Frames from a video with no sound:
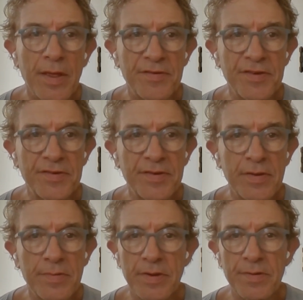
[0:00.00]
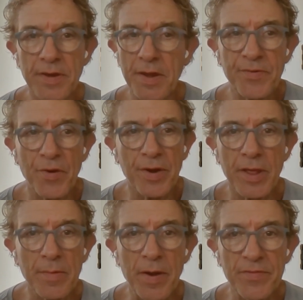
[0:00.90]
just keep trying to
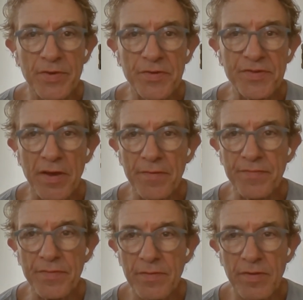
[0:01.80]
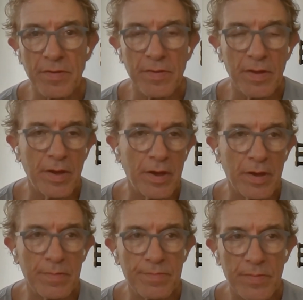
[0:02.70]
come up with new stuff.
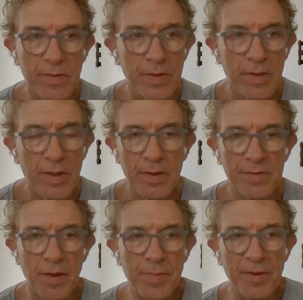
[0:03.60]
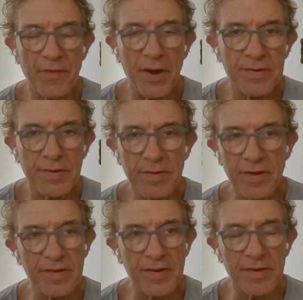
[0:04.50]
Don't be afraid
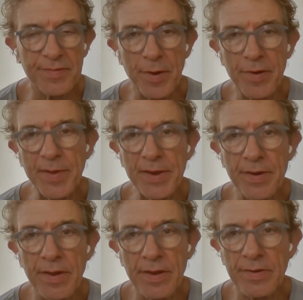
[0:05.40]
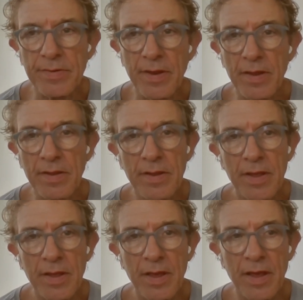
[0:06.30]
to experiment in
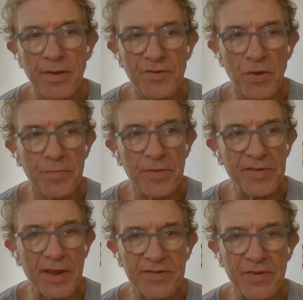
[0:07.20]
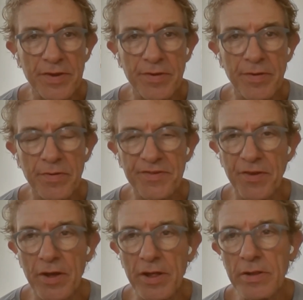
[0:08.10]
genres outside your own
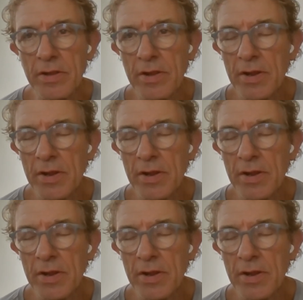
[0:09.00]
style.